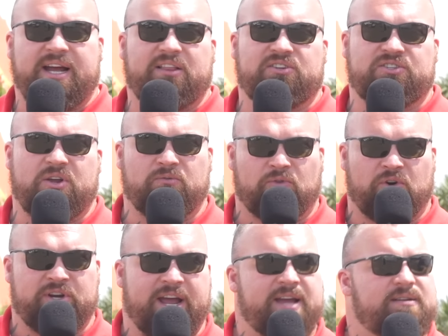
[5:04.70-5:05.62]
Atlas Stone
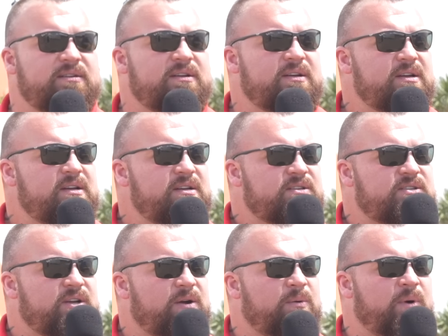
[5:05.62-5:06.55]
run yet.
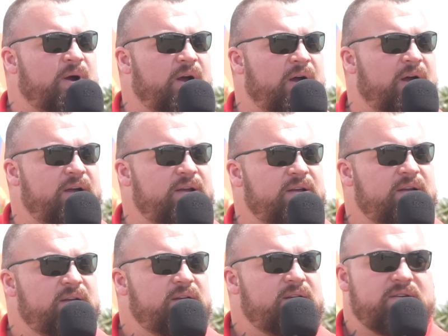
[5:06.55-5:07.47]
So, uh,
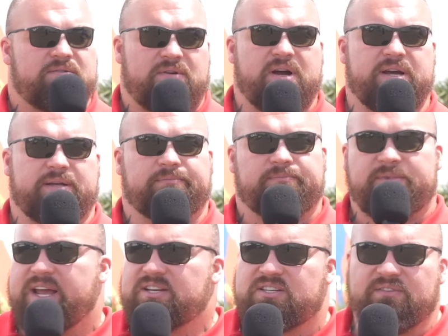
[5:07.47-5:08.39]
right,
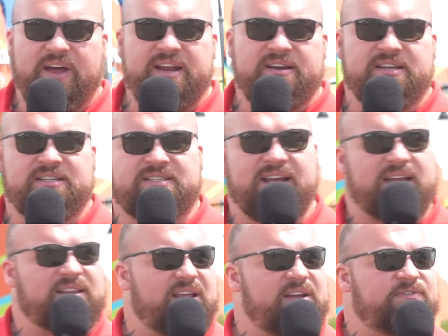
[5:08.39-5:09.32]
next event is
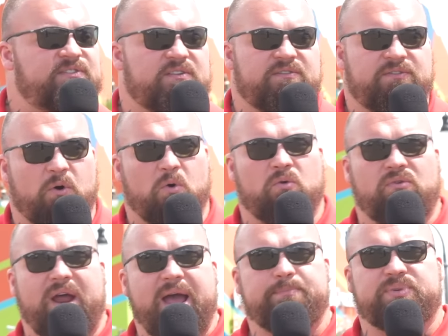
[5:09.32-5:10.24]
deadlift for
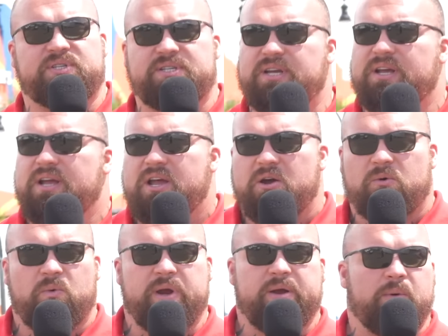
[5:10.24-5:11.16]
reps.
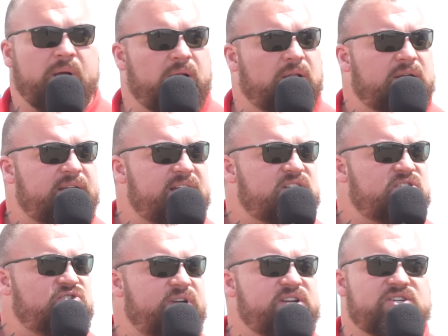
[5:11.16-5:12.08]
We will get
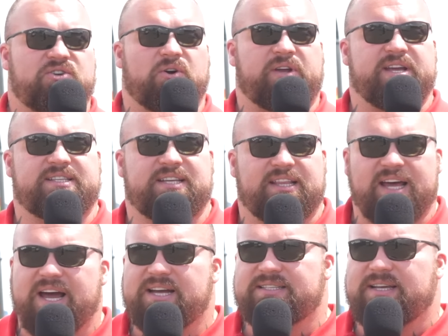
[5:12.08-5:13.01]
straight stuck into
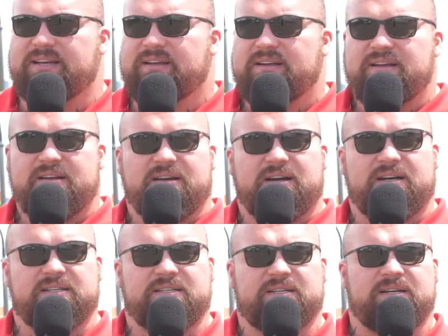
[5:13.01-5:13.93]
that,
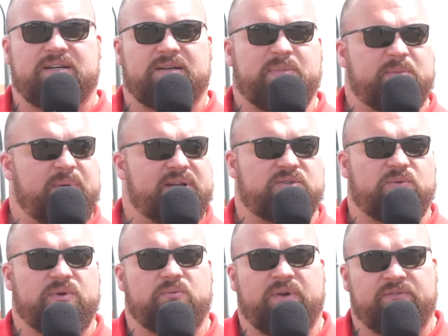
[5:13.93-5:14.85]
and uh, I'll be back
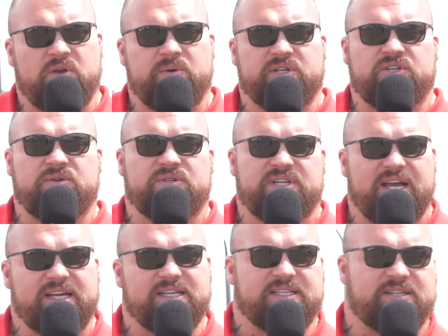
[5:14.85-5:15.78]
to with you in two
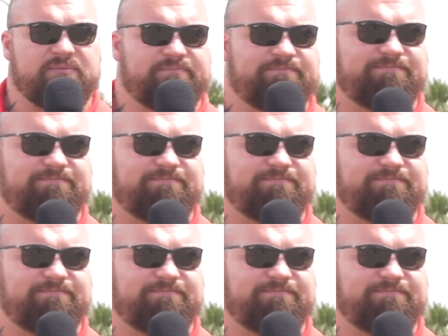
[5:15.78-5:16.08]
seconds.